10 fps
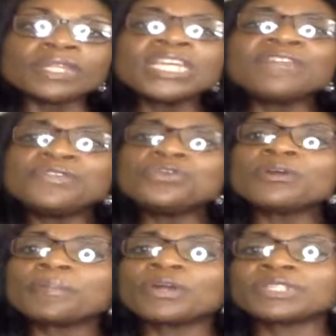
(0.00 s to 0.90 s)
if
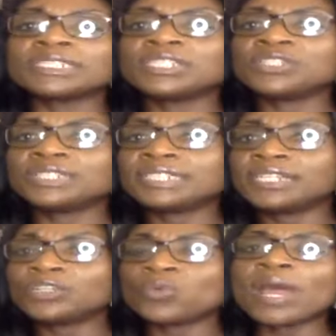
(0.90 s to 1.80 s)
you're a person and you say,
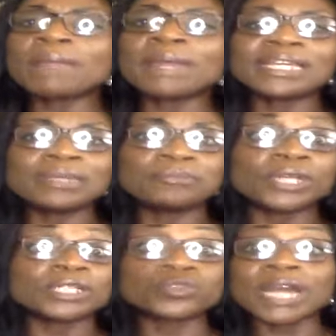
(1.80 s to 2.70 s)
you know, why am I keep
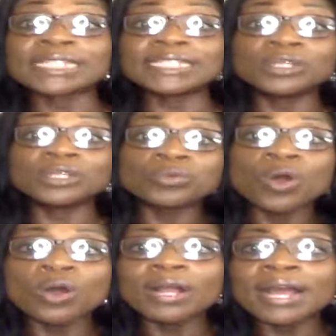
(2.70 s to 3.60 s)
attracting the
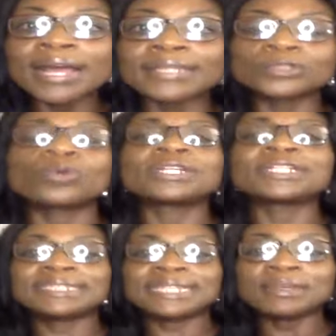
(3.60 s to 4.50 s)
wrong guys or the
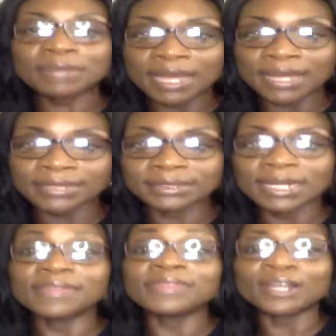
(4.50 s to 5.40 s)
same guys
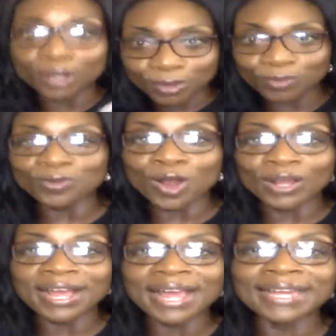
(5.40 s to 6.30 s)
that are the
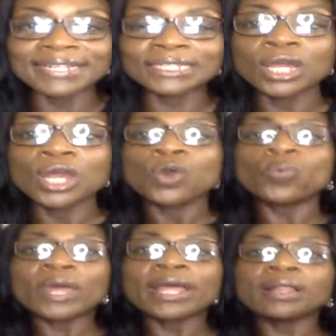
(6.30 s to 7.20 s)
wrong guys?
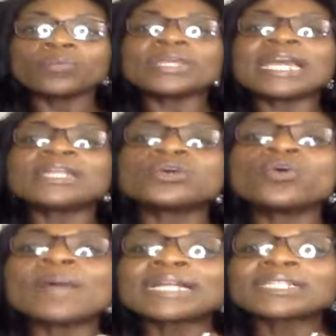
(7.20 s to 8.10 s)
Well, we got to
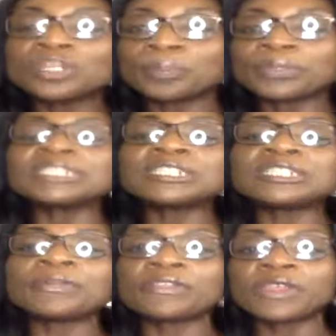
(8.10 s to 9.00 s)
go back to the
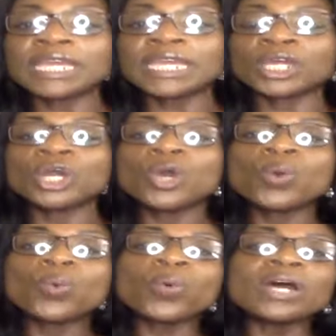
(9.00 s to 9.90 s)
principal thing.
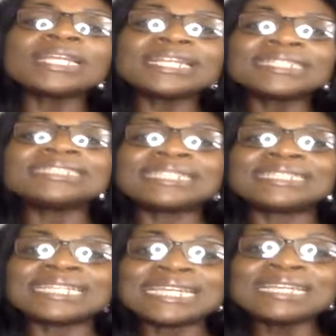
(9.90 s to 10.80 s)
What is
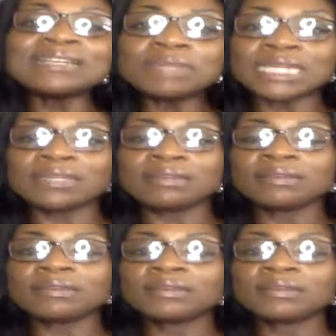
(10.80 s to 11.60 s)
it in me